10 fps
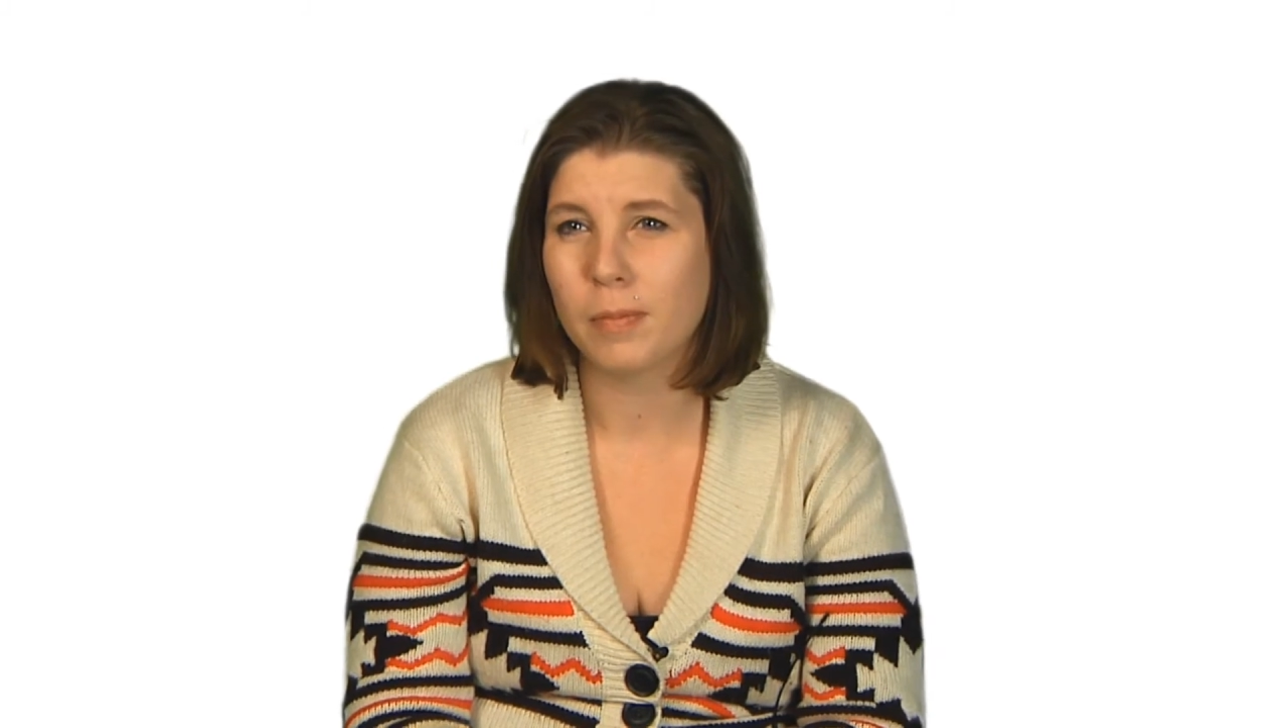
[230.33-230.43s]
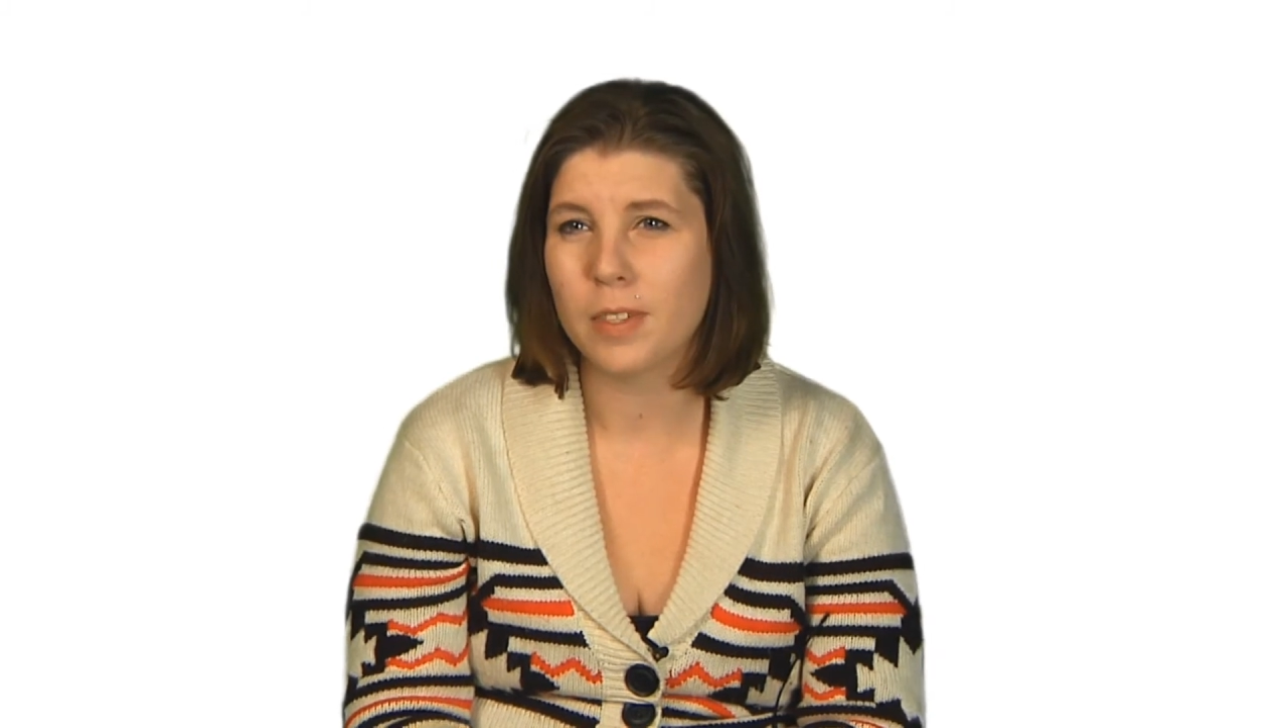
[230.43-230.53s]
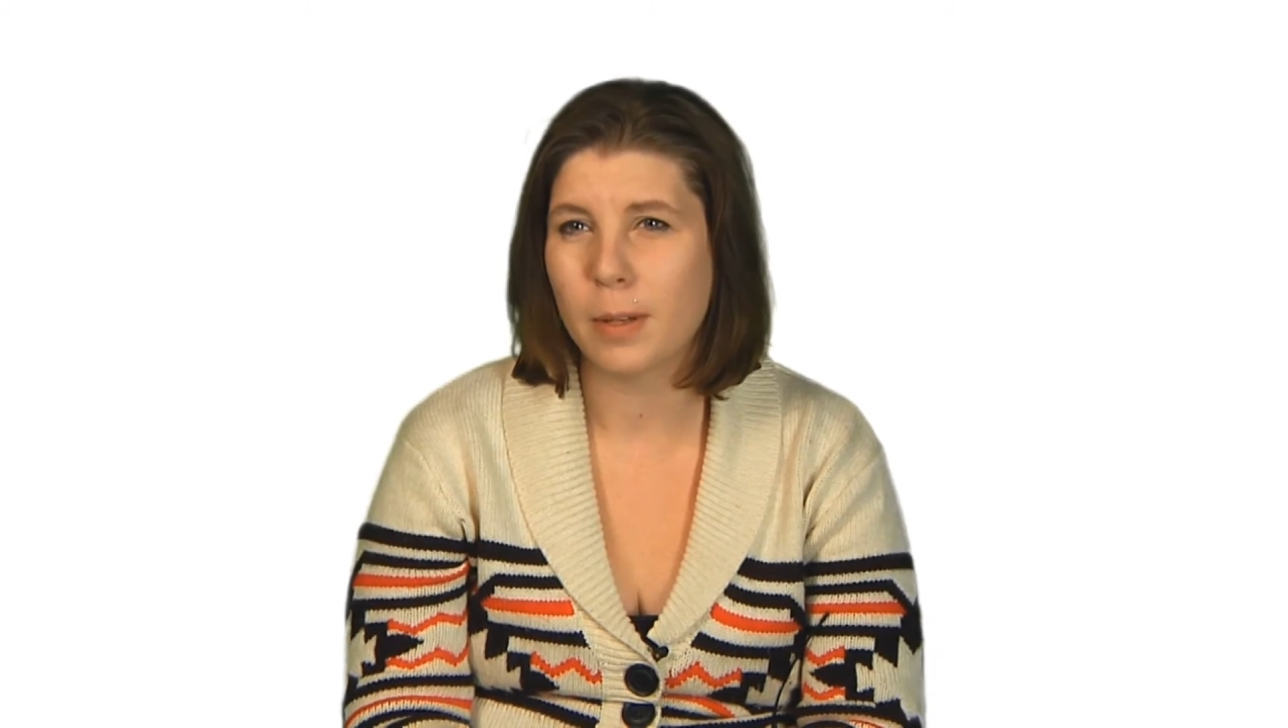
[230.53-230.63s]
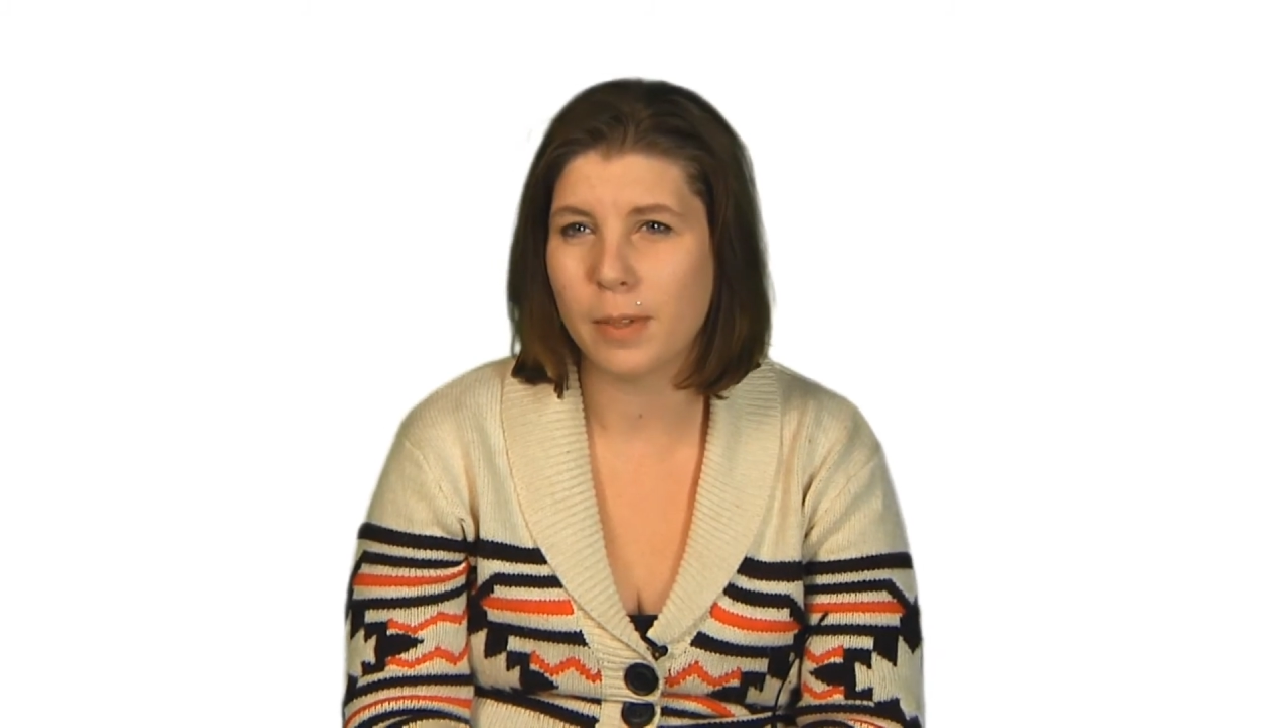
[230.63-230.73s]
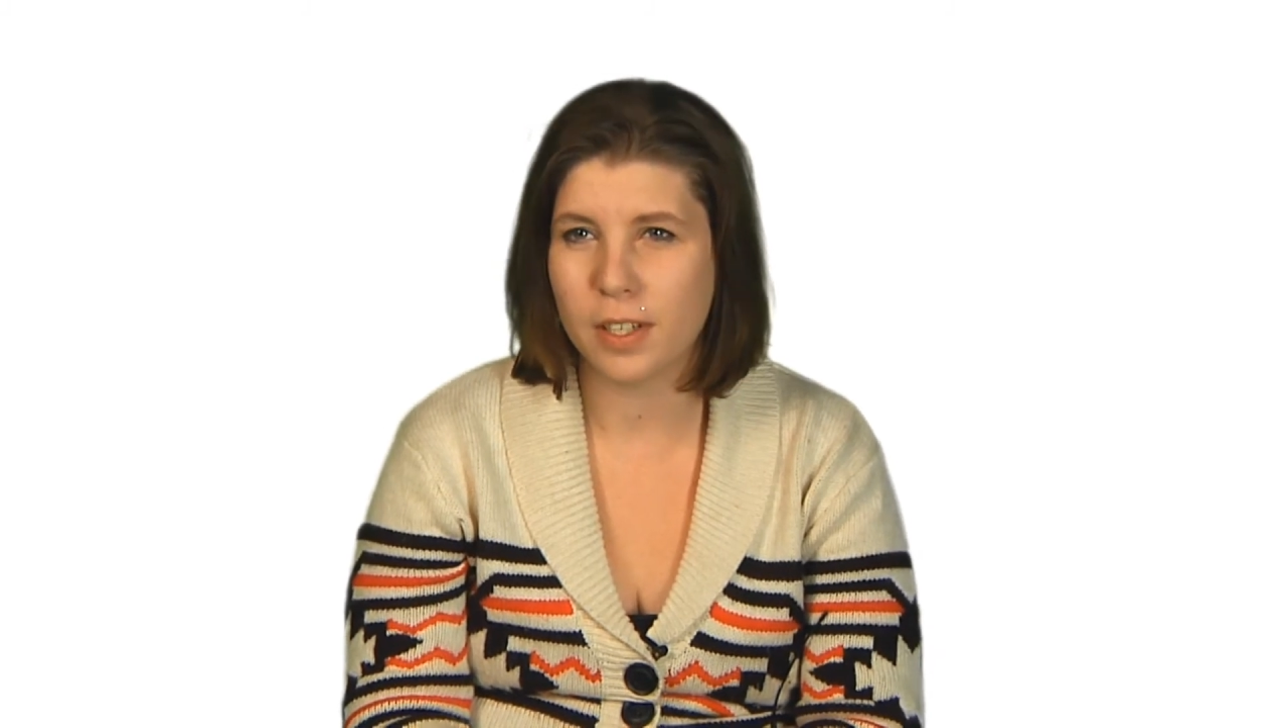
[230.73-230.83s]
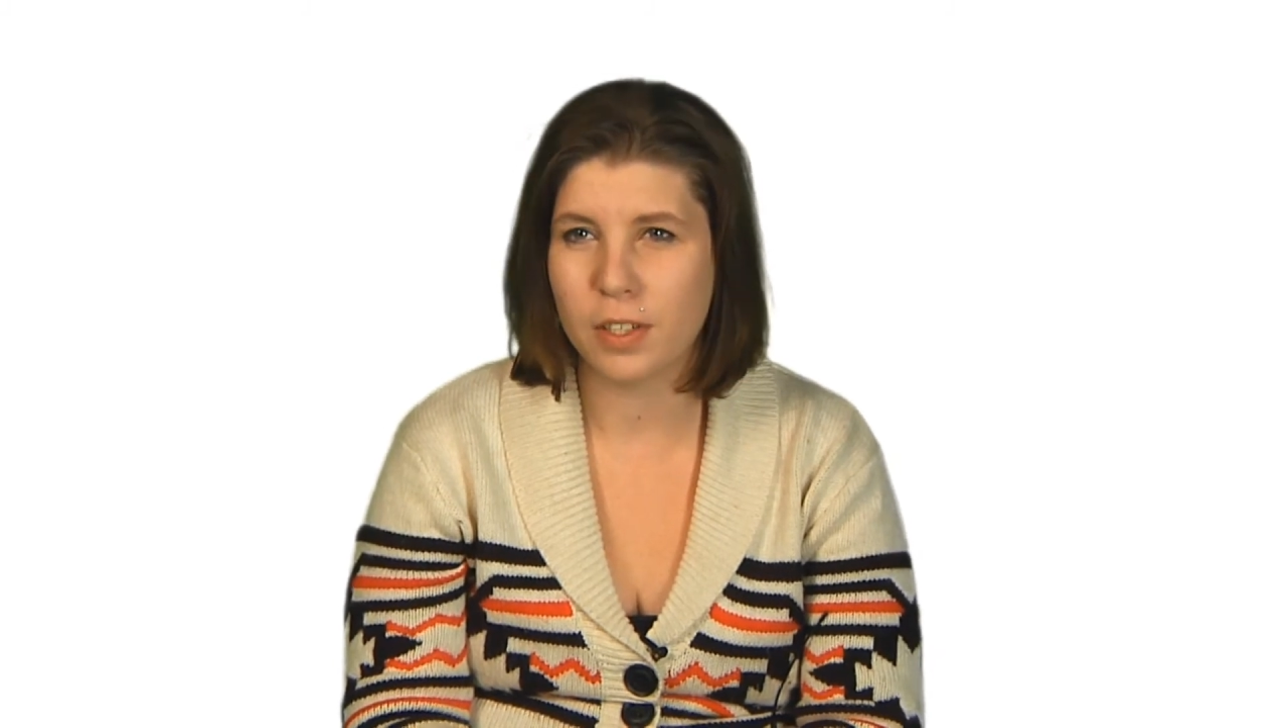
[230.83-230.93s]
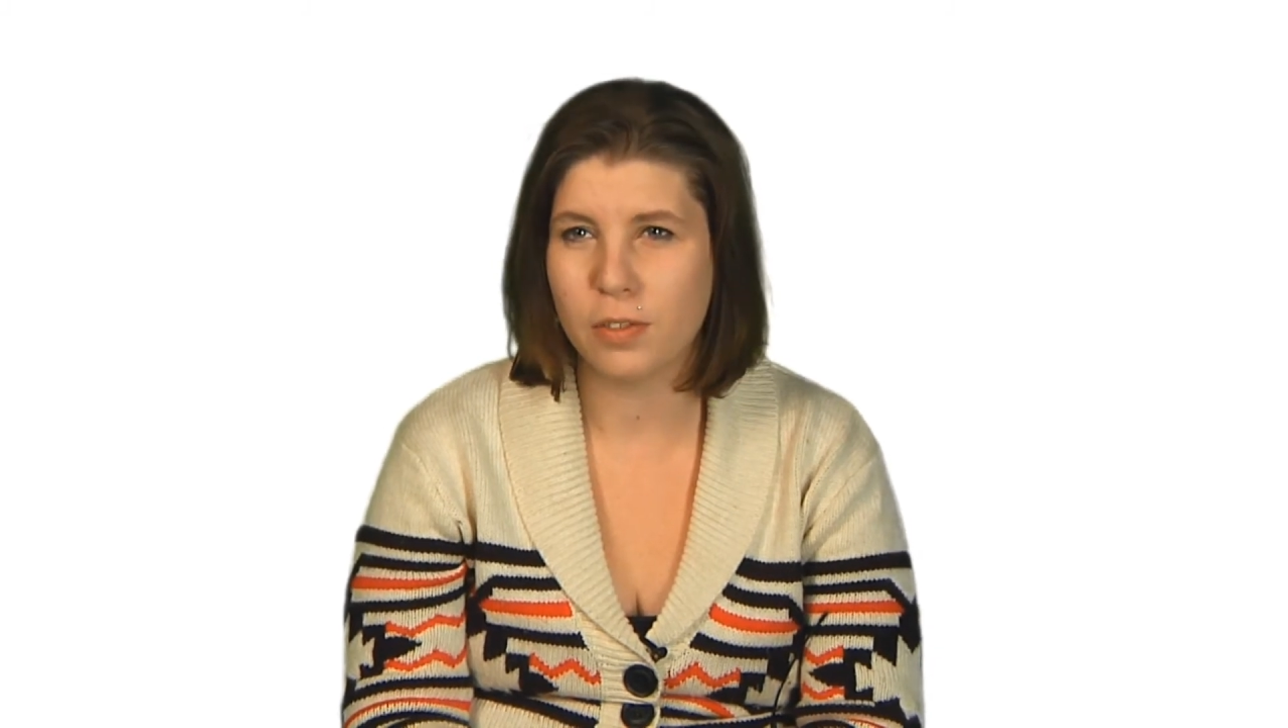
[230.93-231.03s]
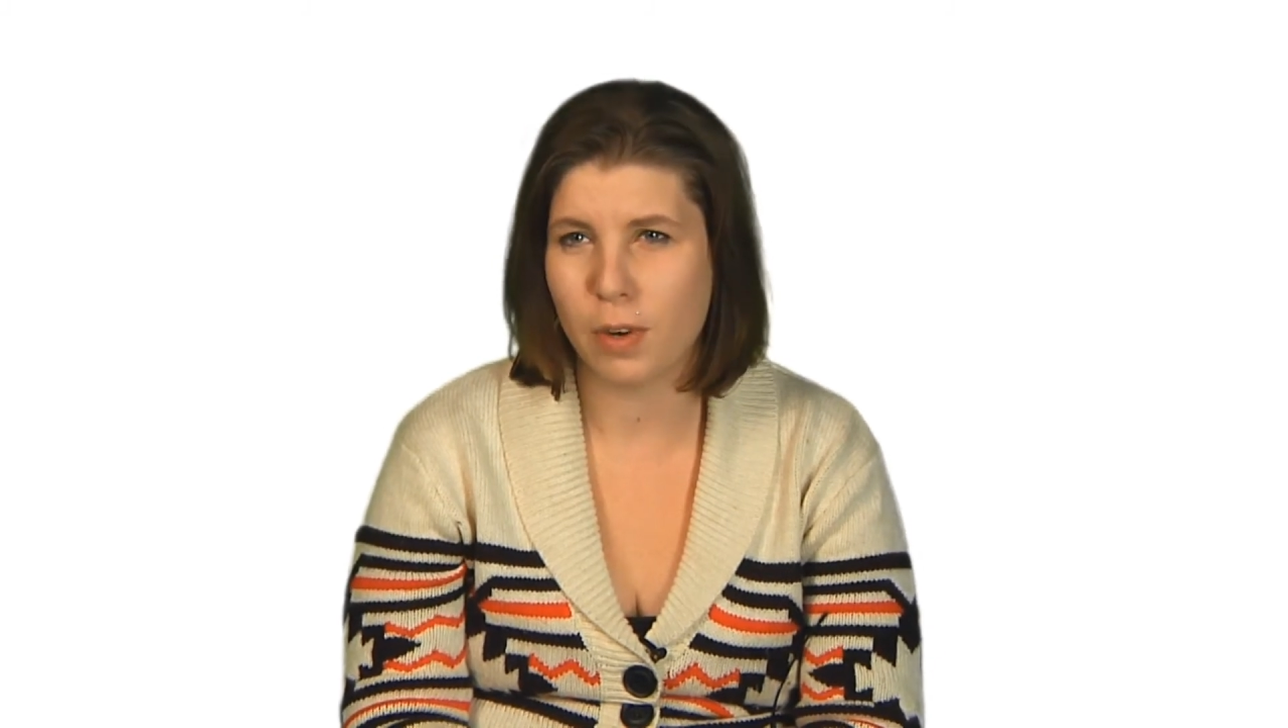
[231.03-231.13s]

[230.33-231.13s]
somebody